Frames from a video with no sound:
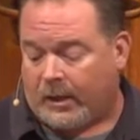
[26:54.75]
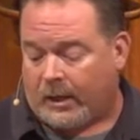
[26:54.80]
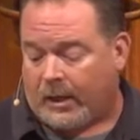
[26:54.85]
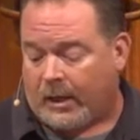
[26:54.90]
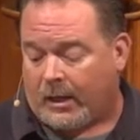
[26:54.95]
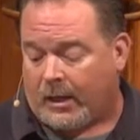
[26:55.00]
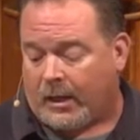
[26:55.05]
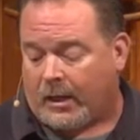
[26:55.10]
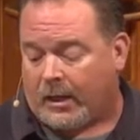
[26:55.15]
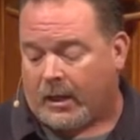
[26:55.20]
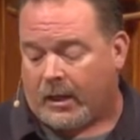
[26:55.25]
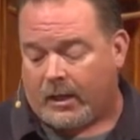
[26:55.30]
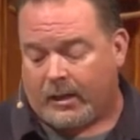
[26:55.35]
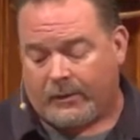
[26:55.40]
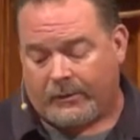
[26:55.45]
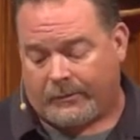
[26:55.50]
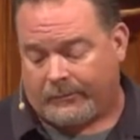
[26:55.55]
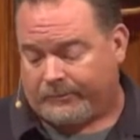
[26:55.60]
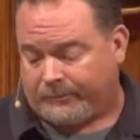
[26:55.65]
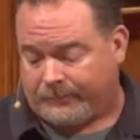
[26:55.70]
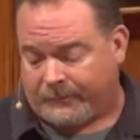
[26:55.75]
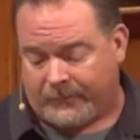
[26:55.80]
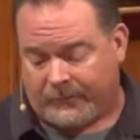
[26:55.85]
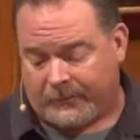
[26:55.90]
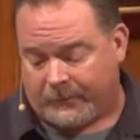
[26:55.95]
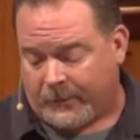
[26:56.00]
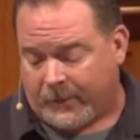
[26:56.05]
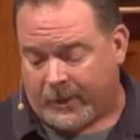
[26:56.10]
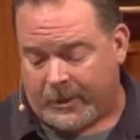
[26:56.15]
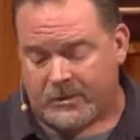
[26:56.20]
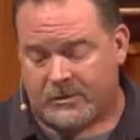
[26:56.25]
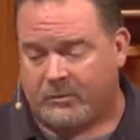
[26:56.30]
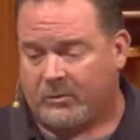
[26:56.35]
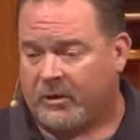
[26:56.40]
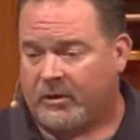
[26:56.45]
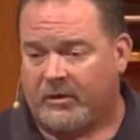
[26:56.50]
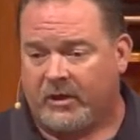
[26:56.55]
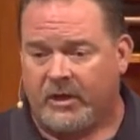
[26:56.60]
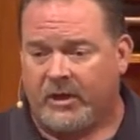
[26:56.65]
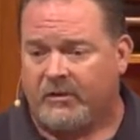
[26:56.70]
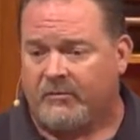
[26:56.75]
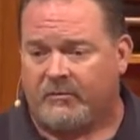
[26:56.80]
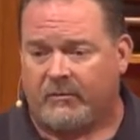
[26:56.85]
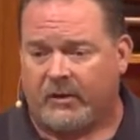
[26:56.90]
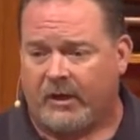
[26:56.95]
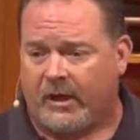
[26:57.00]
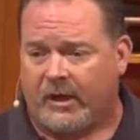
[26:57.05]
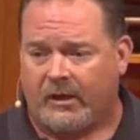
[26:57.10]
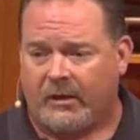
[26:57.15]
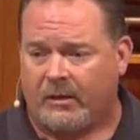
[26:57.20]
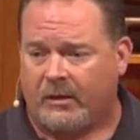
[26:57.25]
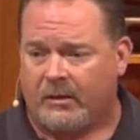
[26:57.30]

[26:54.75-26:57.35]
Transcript: I just want to thank you for that.